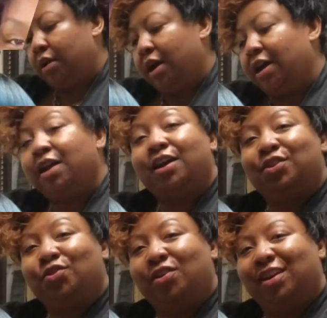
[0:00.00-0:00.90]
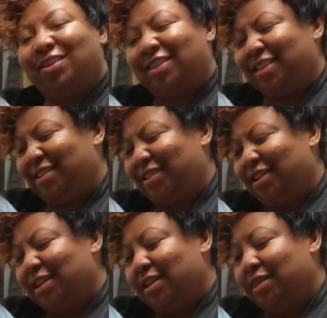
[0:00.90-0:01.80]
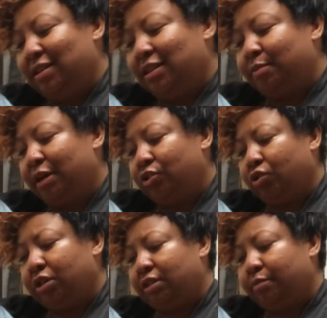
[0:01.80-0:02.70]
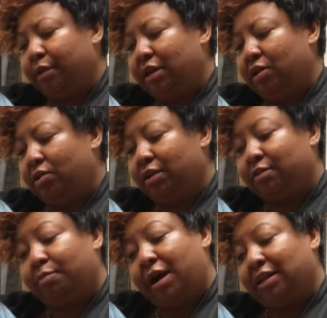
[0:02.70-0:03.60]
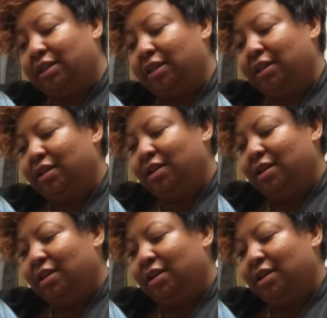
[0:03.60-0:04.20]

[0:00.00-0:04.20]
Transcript: How y'all doing out there? This is my trusted, better known as Monty.